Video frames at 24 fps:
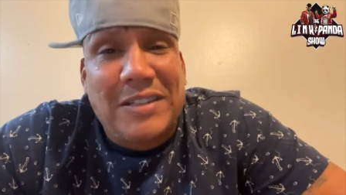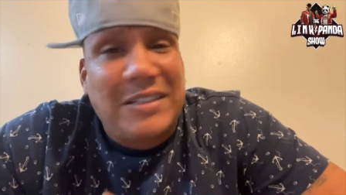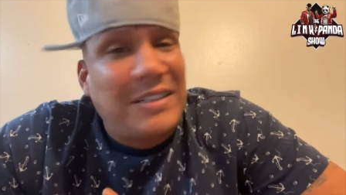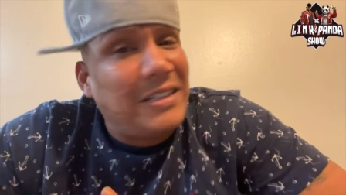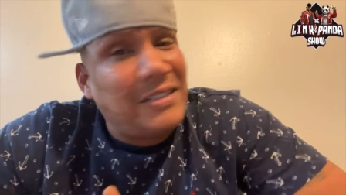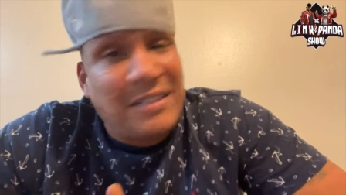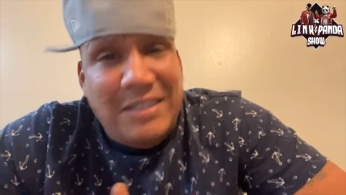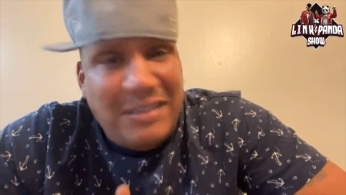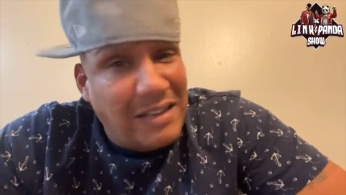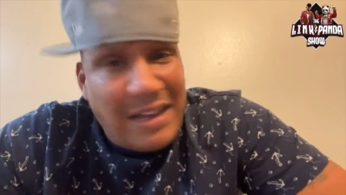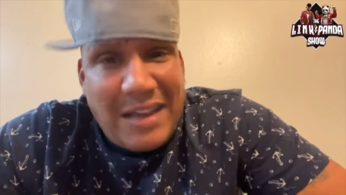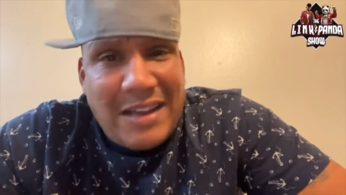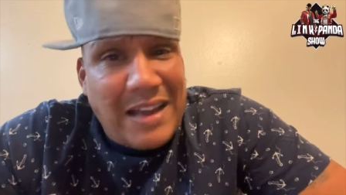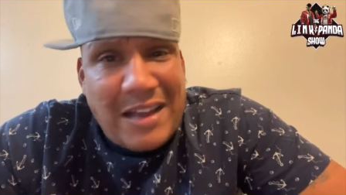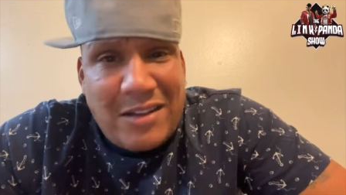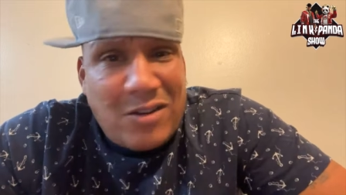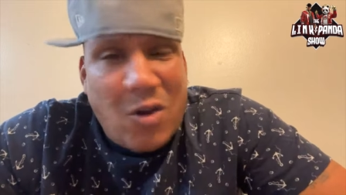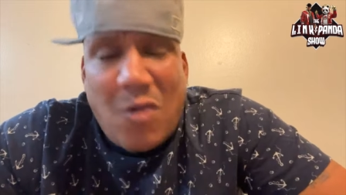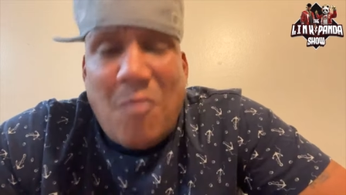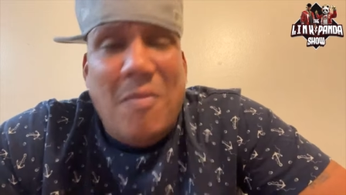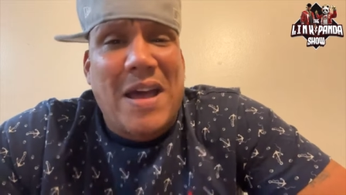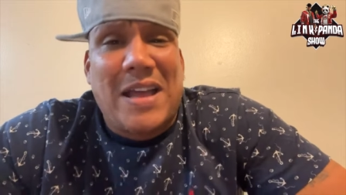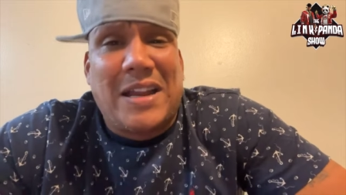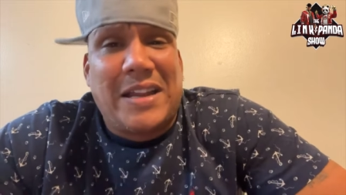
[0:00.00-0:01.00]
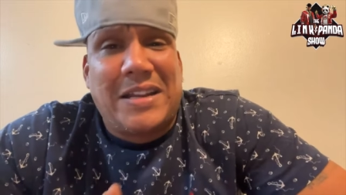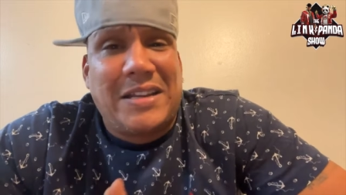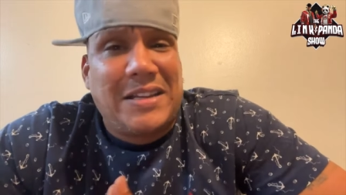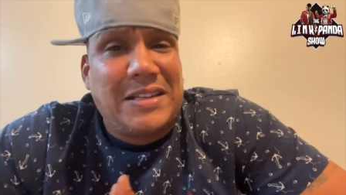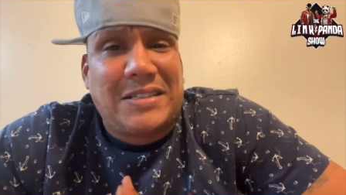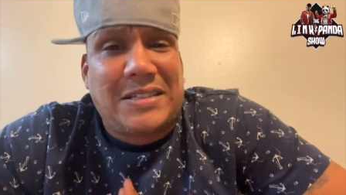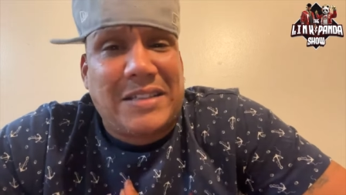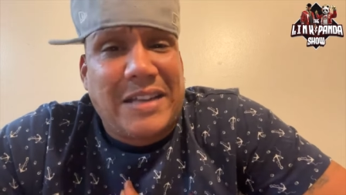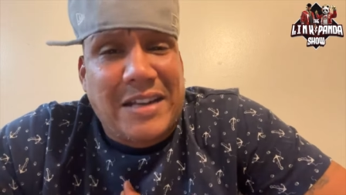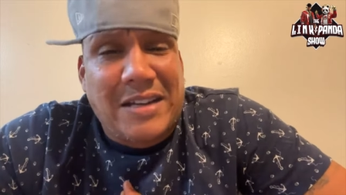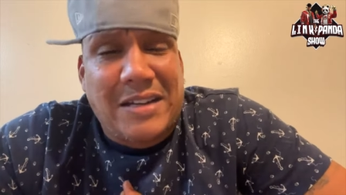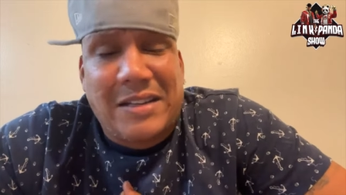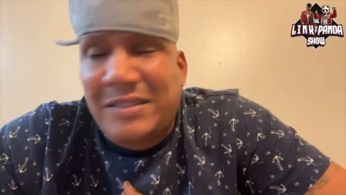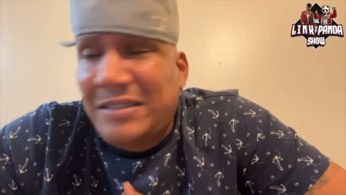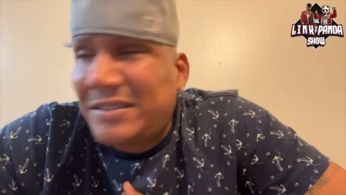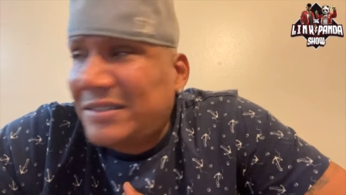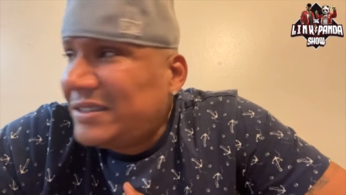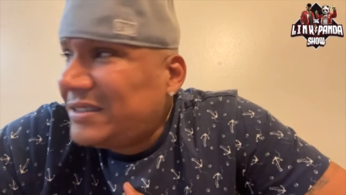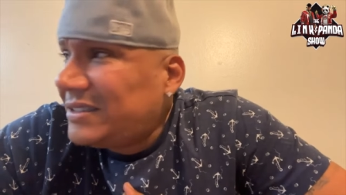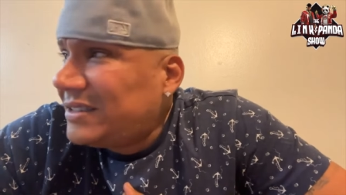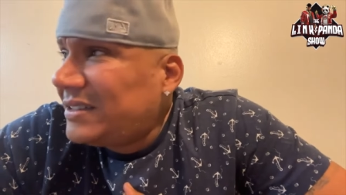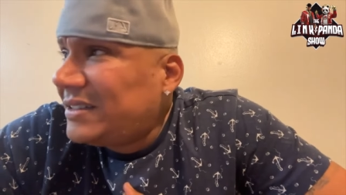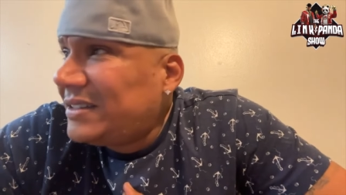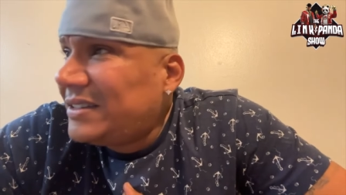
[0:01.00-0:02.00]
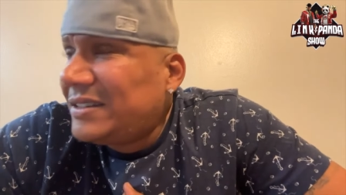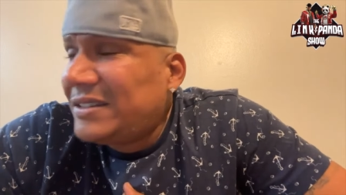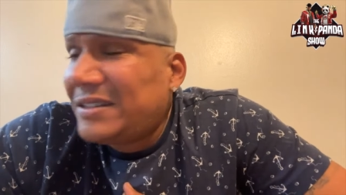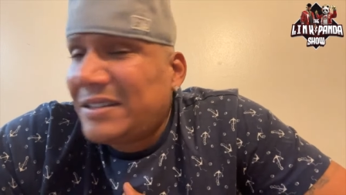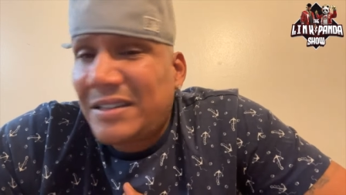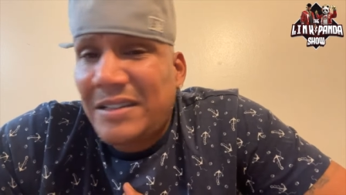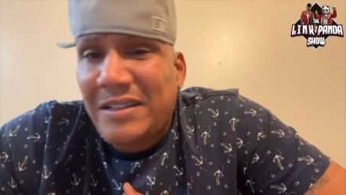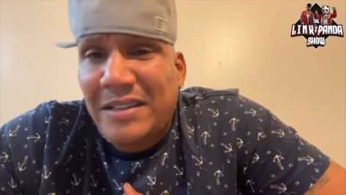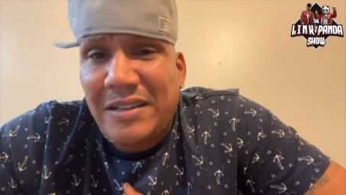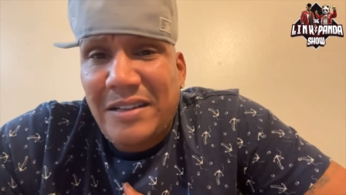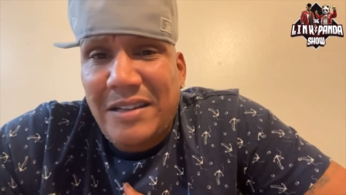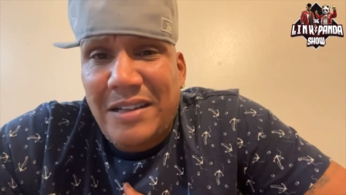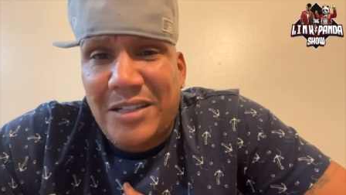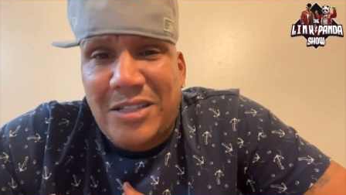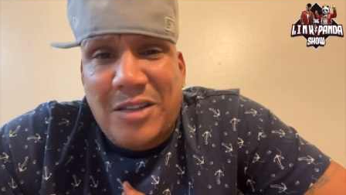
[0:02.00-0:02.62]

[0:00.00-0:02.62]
They, they had no melodies, nigga.